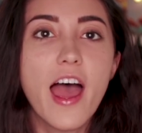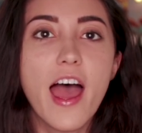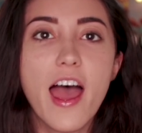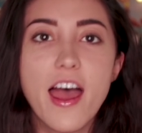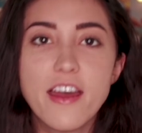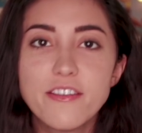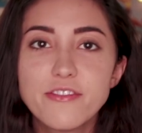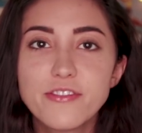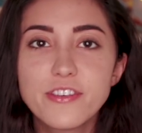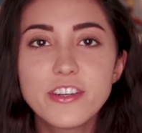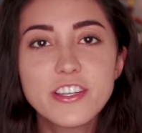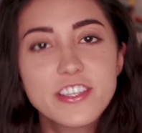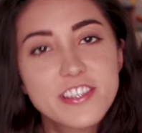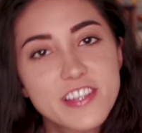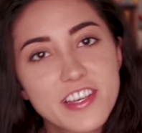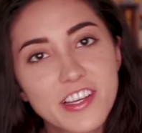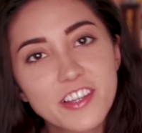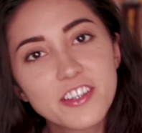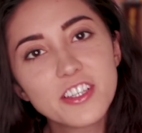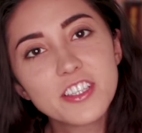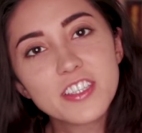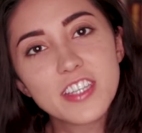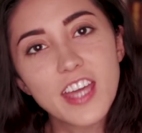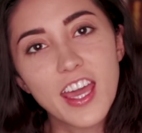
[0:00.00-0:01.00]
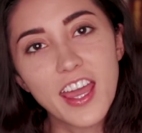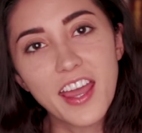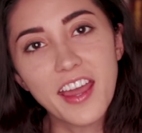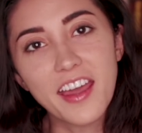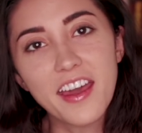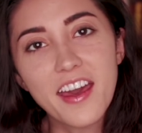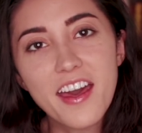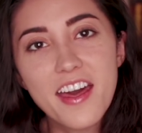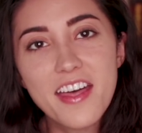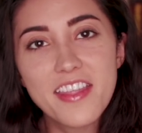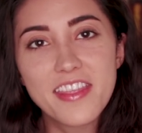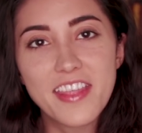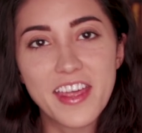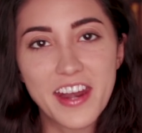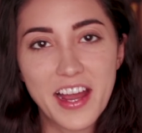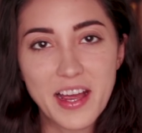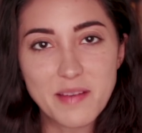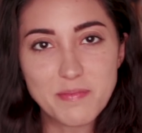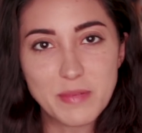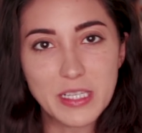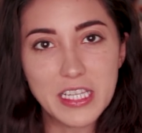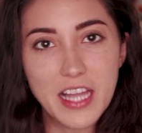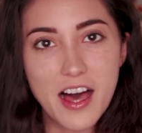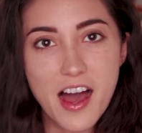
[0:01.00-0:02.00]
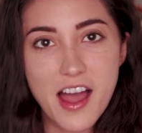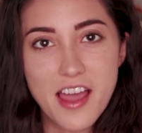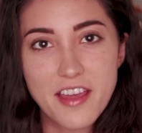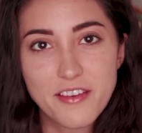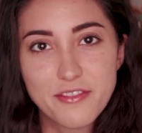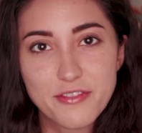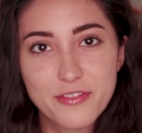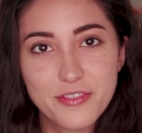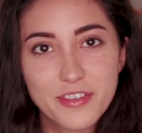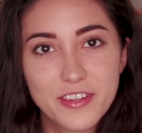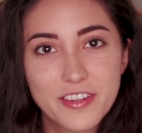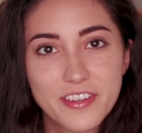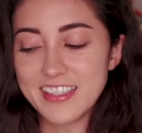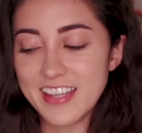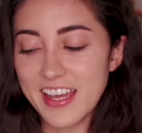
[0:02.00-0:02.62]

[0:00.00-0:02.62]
every single day that I'm alive.